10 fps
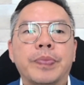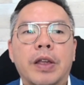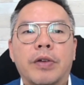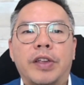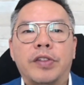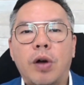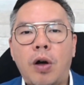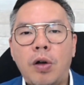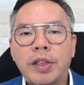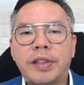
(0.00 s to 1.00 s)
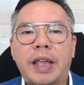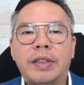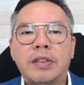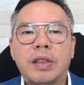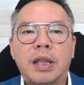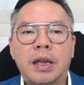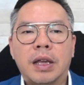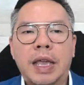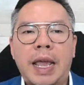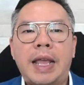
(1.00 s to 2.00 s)
Right, so all these
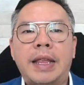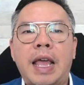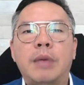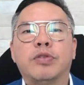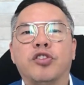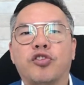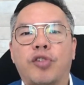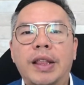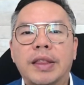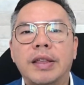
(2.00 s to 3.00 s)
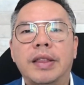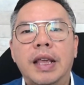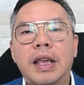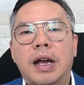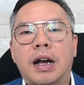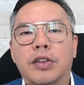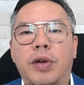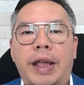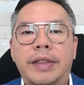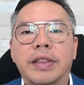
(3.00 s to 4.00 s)
can help to strengthen your
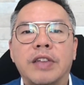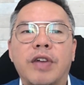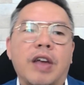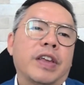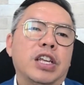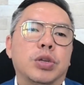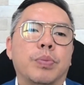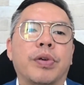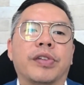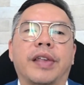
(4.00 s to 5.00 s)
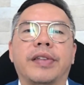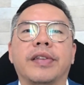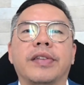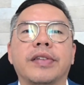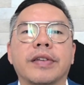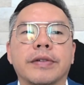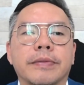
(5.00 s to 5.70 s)
entity verification processes.